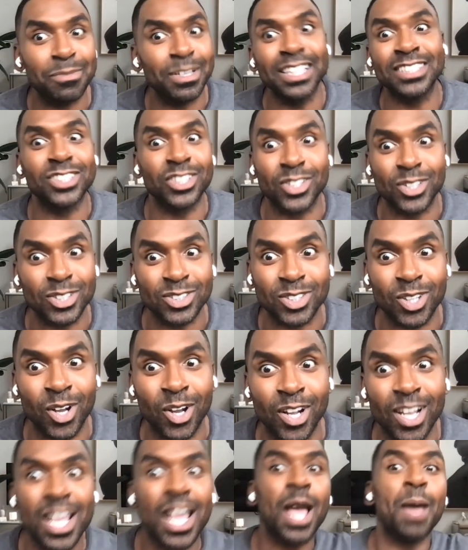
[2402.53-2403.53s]
Up isn't your
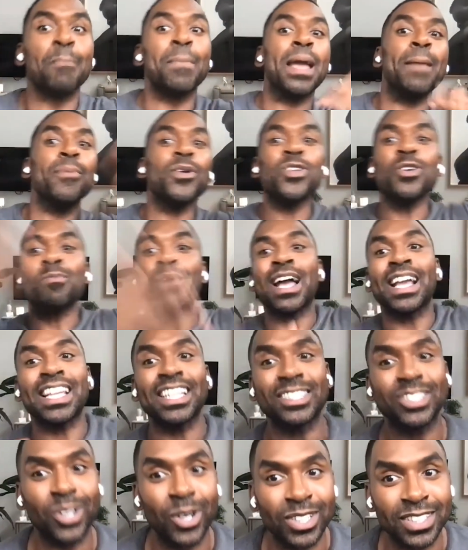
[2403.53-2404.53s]
song. Maybe you might
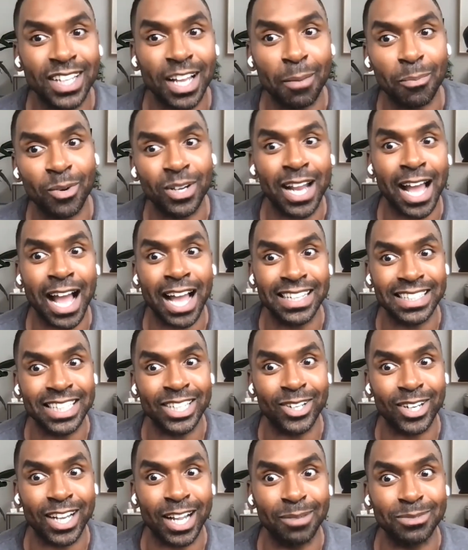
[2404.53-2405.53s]
get turned up when Hot in
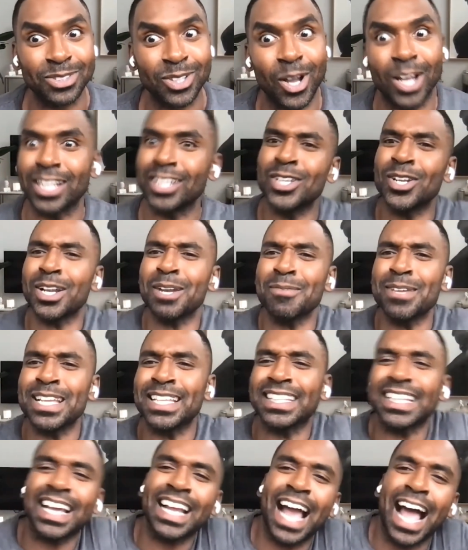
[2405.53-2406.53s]
Here comes on. You know what I
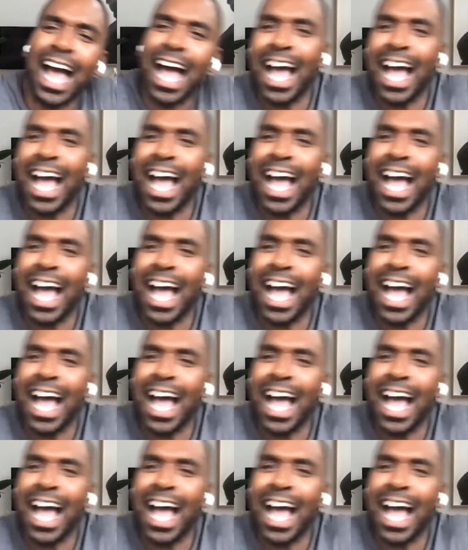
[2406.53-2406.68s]
mean? Like